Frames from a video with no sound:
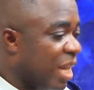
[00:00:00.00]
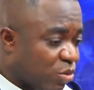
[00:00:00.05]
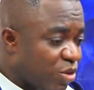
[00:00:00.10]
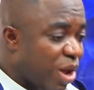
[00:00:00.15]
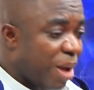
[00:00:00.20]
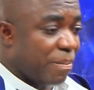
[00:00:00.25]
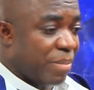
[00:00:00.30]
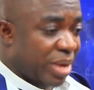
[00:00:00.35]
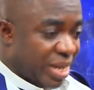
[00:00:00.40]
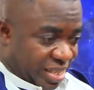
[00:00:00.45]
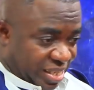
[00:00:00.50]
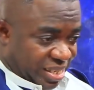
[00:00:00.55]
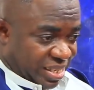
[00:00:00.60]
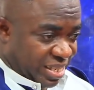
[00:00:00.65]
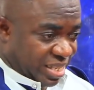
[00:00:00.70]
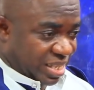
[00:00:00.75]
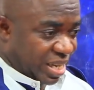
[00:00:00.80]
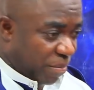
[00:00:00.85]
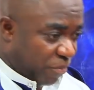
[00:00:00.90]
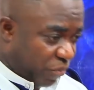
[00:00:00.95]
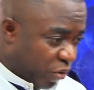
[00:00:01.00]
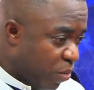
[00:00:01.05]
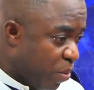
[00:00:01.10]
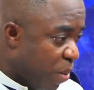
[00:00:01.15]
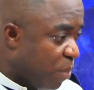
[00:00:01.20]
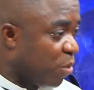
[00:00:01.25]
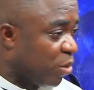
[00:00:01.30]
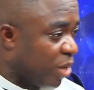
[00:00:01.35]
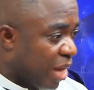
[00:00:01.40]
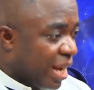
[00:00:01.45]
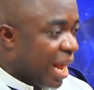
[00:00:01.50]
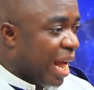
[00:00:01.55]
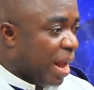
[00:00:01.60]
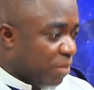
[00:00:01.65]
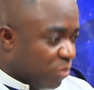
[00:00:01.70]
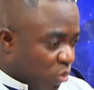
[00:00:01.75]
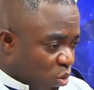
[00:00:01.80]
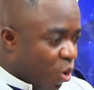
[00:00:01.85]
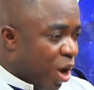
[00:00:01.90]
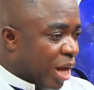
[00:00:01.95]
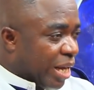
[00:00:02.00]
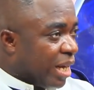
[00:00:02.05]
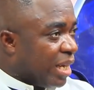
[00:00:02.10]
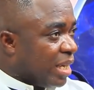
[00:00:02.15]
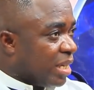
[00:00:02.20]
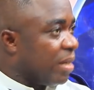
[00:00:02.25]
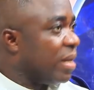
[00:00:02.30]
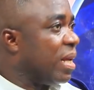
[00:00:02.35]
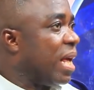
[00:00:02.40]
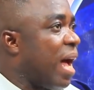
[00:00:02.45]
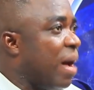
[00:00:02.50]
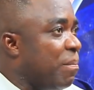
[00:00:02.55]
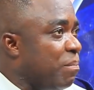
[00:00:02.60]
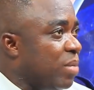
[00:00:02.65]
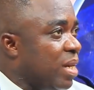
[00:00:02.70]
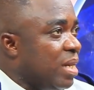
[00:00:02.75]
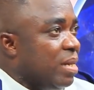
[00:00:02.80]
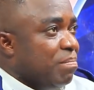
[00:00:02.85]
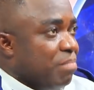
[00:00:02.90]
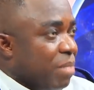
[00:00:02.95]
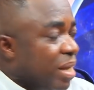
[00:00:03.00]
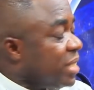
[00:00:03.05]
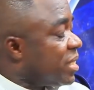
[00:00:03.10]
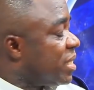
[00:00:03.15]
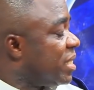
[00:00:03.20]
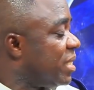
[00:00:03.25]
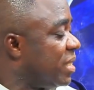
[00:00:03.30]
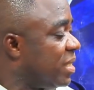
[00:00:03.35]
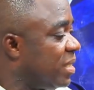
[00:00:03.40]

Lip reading: That's why I mentioned some few people that I know I can humbly mention.